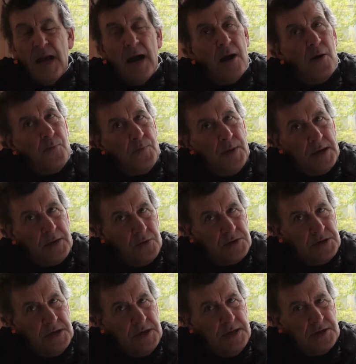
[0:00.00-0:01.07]
Now,
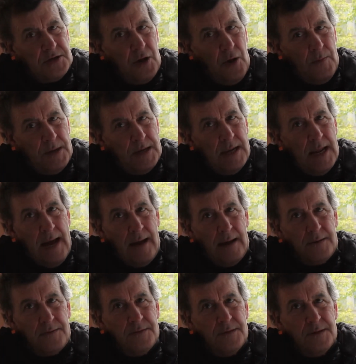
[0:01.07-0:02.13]
because it is common
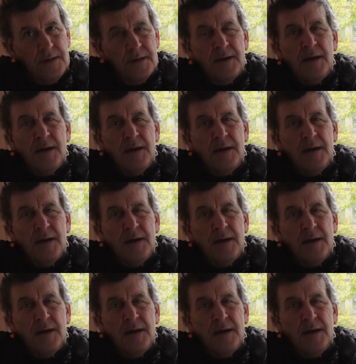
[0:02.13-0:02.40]
land,